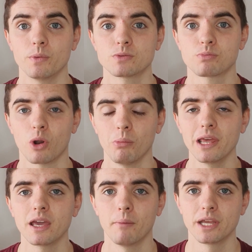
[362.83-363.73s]
was probably
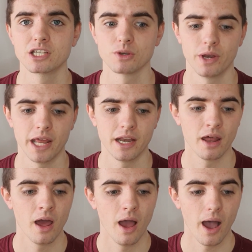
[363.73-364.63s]
coming to an end.
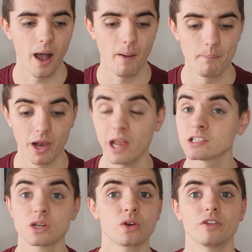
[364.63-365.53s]
But
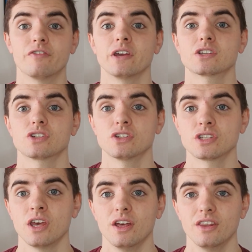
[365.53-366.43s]
let's look at the fixtures